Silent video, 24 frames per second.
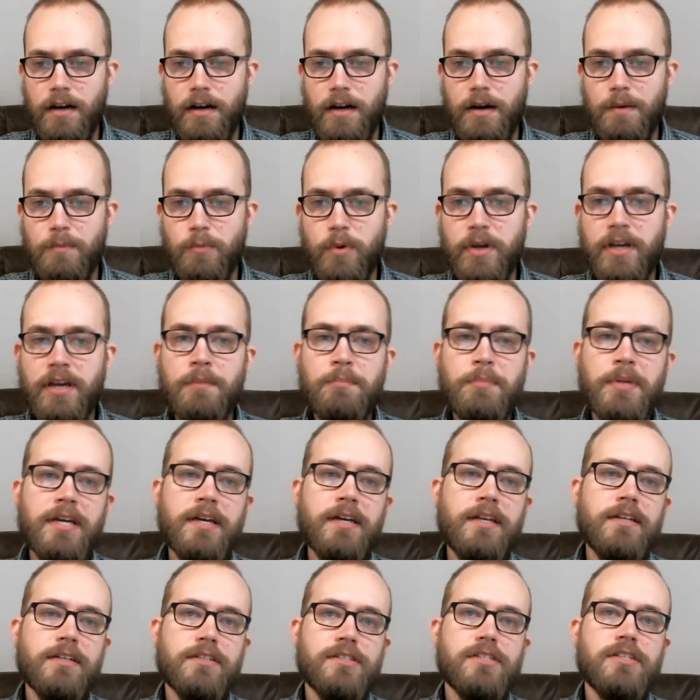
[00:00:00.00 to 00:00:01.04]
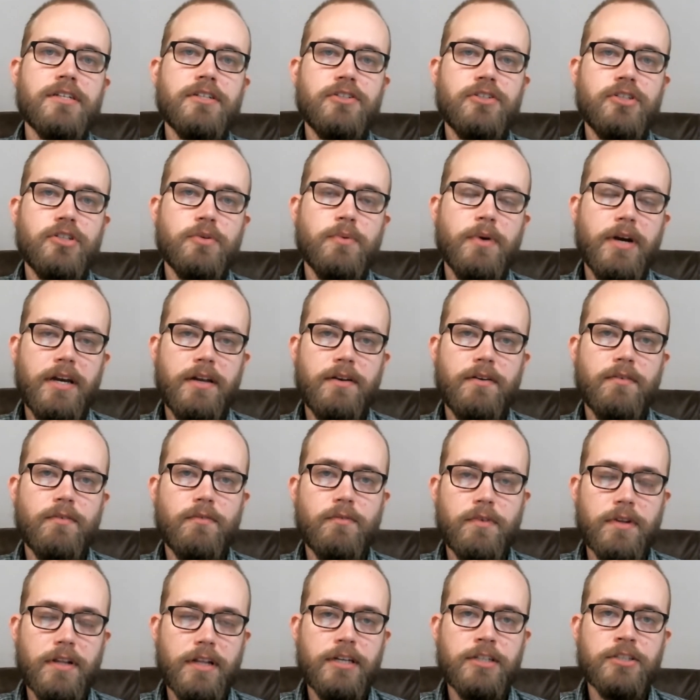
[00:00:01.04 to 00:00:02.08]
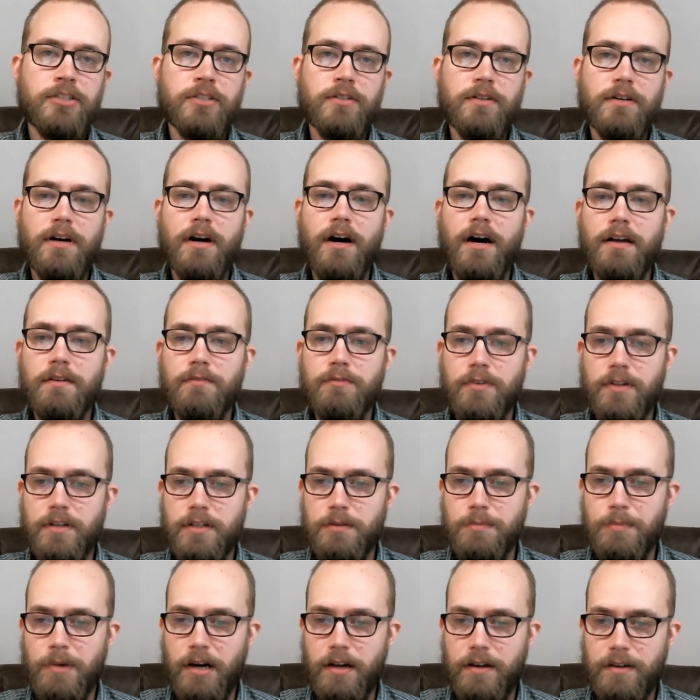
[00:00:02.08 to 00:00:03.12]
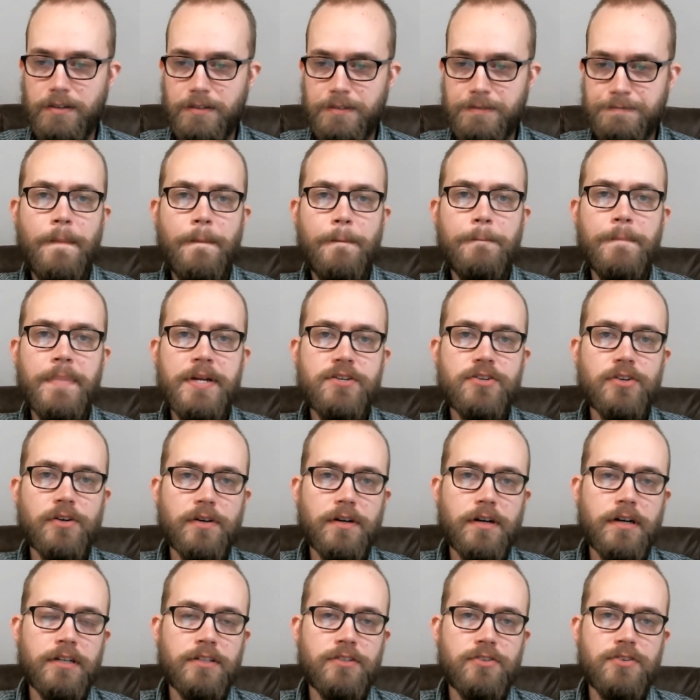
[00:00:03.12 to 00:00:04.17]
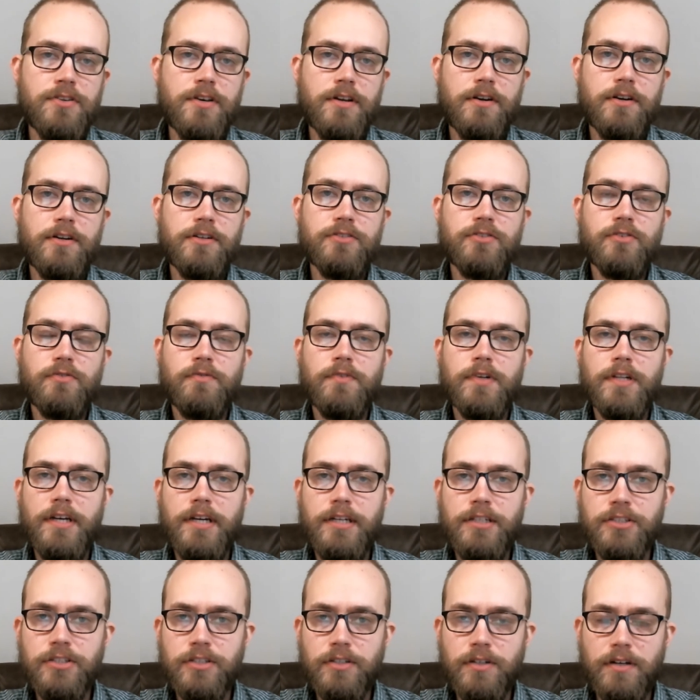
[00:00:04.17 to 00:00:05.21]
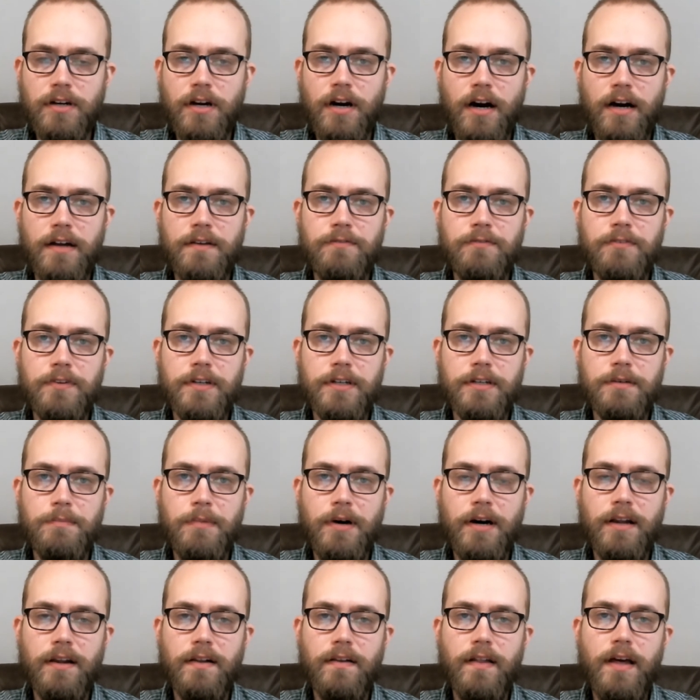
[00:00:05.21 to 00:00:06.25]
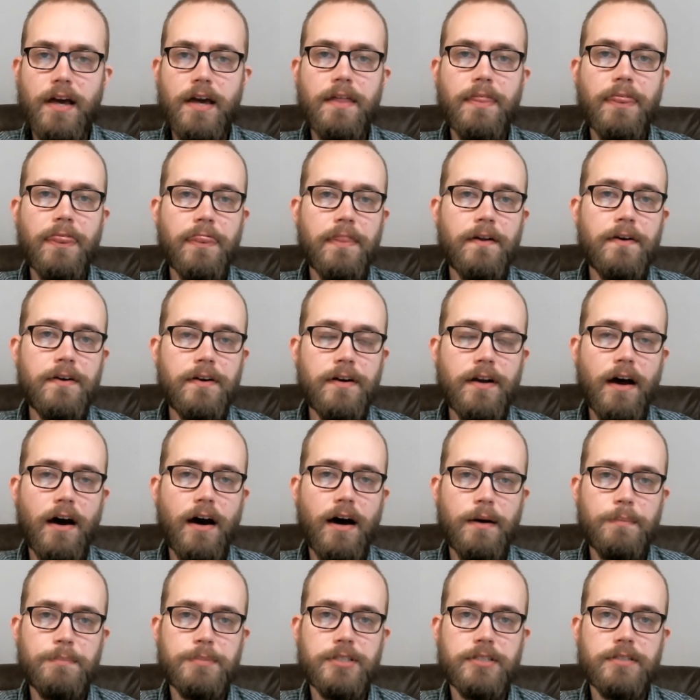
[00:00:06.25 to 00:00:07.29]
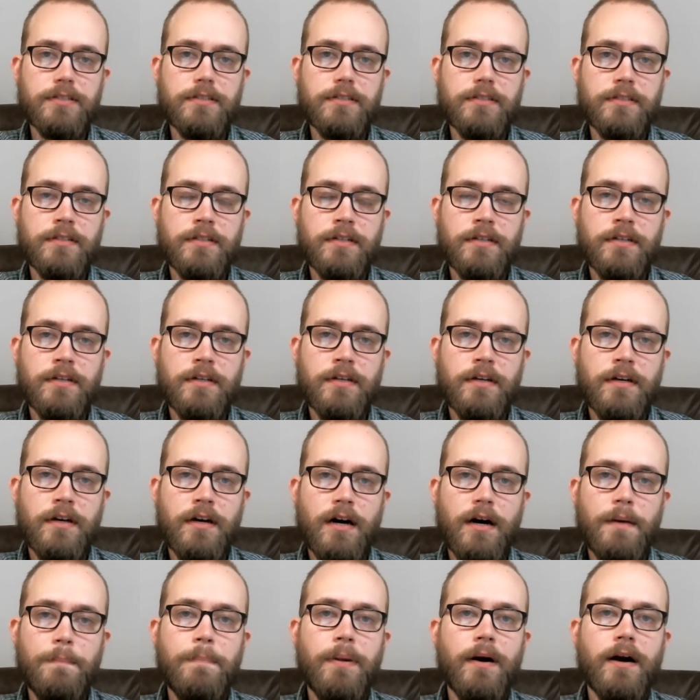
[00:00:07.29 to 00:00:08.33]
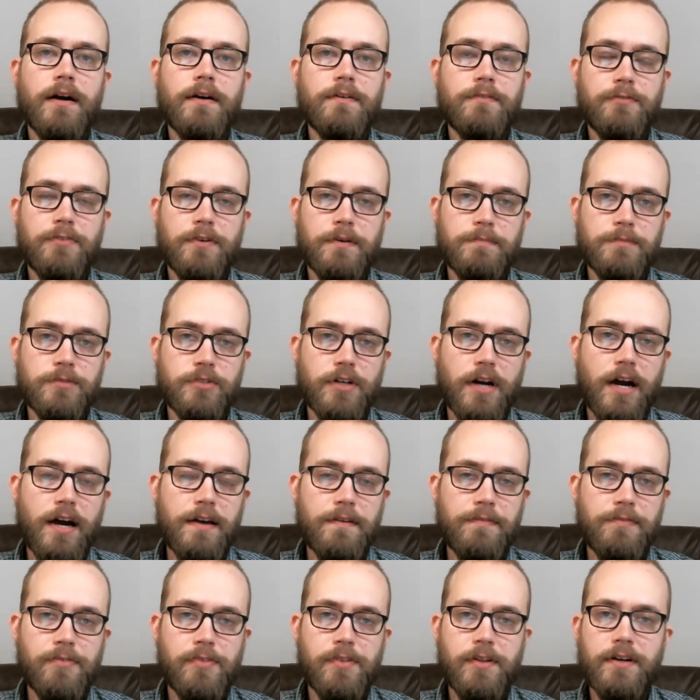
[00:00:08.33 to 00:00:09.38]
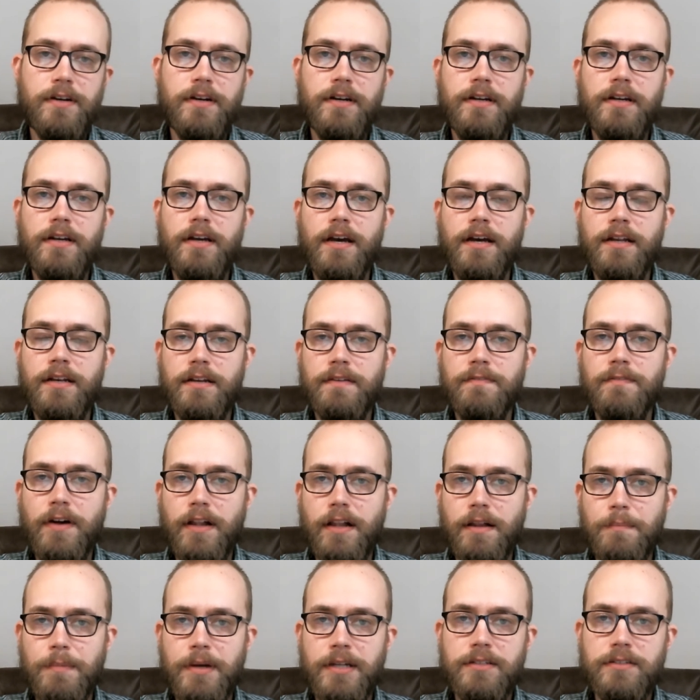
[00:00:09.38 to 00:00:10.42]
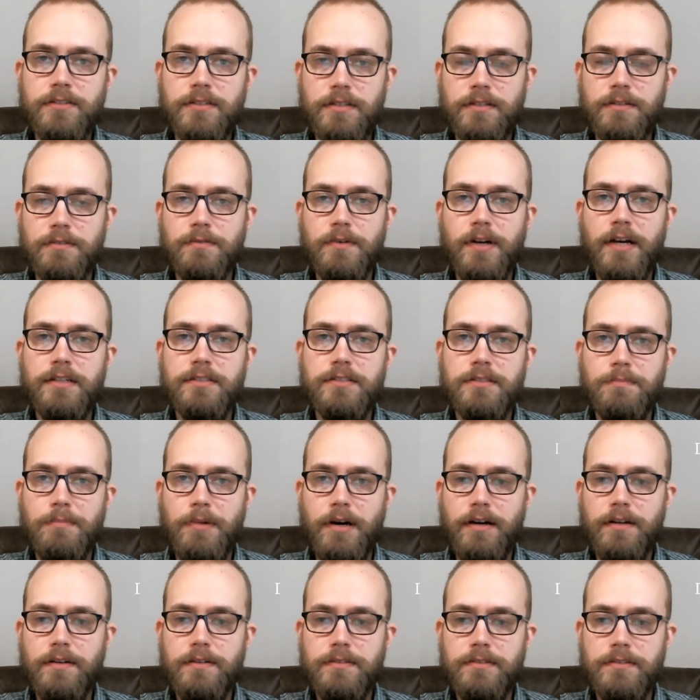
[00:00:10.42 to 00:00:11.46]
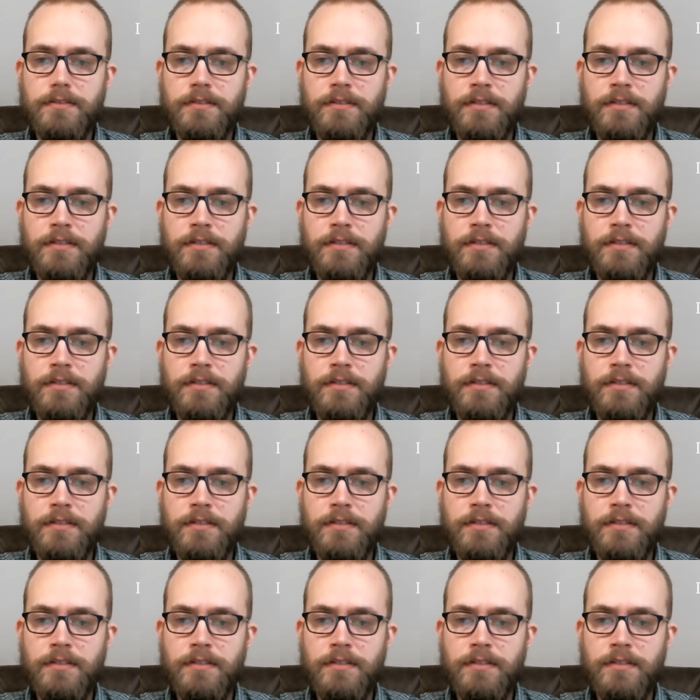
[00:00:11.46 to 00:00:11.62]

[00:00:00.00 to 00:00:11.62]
we can begin to situate relational conflict model. Mitchell considers relational conflict model a third option, apart from drive theory and developmental arrest models.